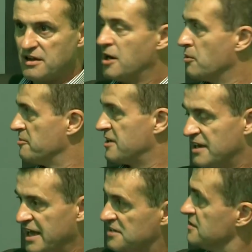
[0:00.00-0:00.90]
I want to
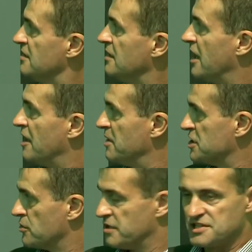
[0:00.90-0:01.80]
connect and make
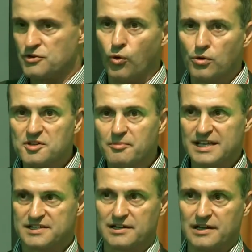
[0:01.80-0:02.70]
sure that's
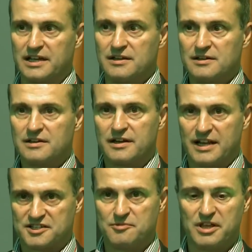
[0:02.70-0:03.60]
automatically
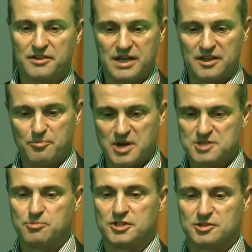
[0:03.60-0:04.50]
connecting me in the
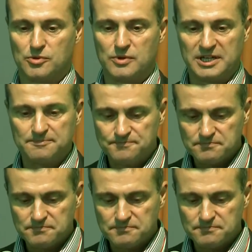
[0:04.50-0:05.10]
best possible way.